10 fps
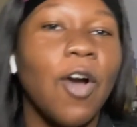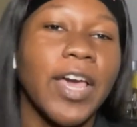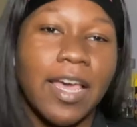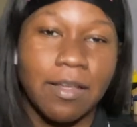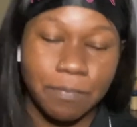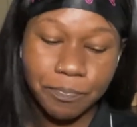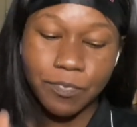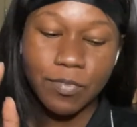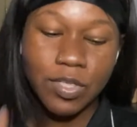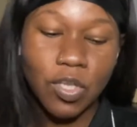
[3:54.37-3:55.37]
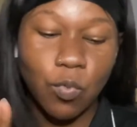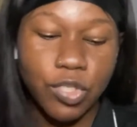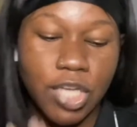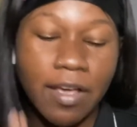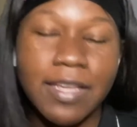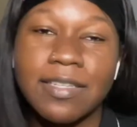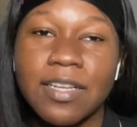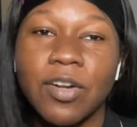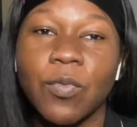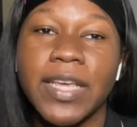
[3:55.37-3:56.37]
Okay, so would y'all
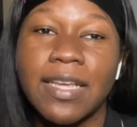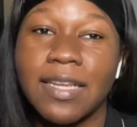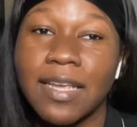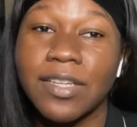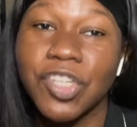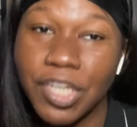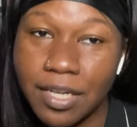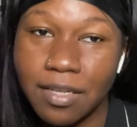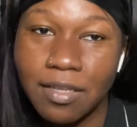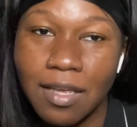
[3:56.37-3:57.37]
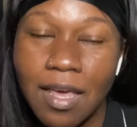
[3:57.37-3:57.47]
consider what he did cheating?